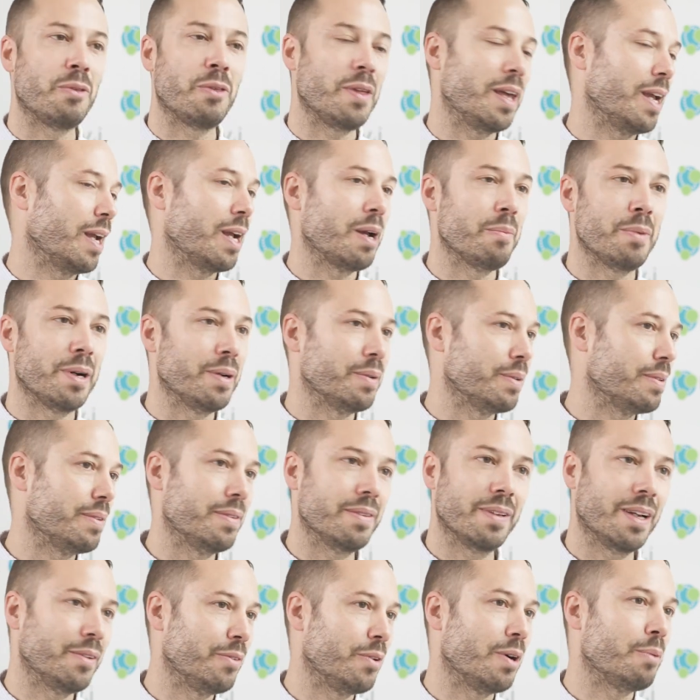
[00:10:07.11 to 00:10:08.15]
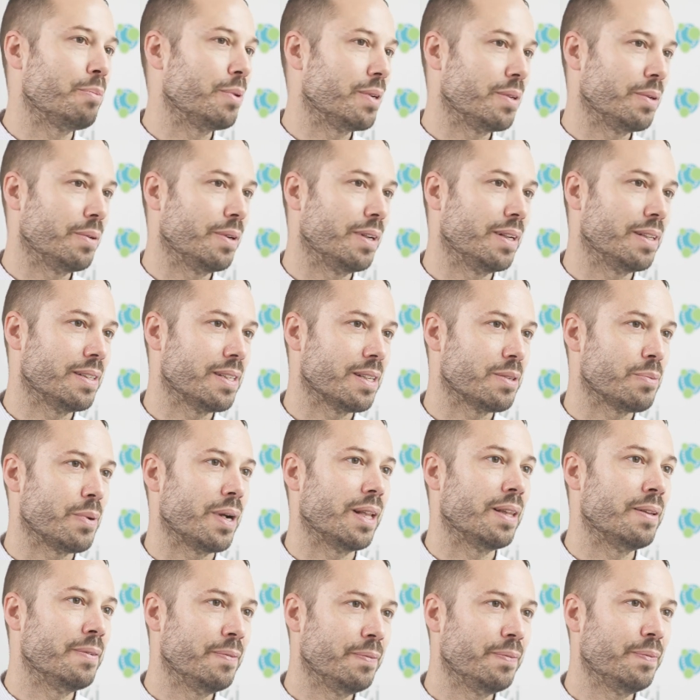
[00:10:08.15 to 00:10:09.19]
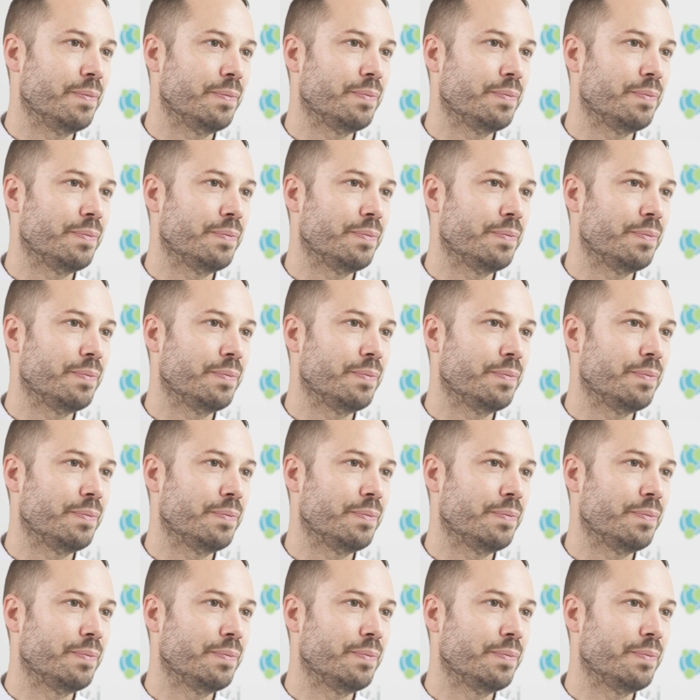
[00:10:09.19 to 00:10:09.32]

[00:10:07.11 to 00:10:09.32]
think about other opportunities as well.